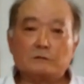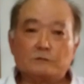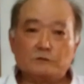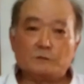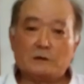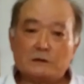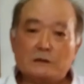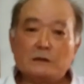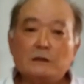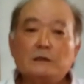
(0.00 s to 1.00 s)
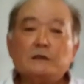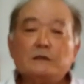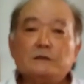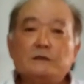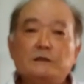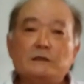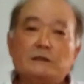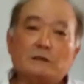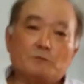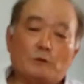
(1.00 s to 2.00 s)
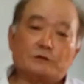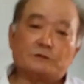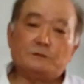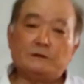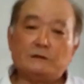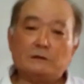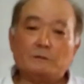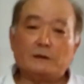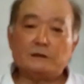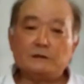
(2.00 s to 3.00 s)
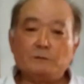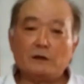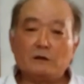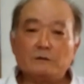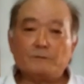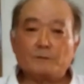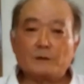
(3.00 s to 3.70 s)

Goodman, he approached me by email.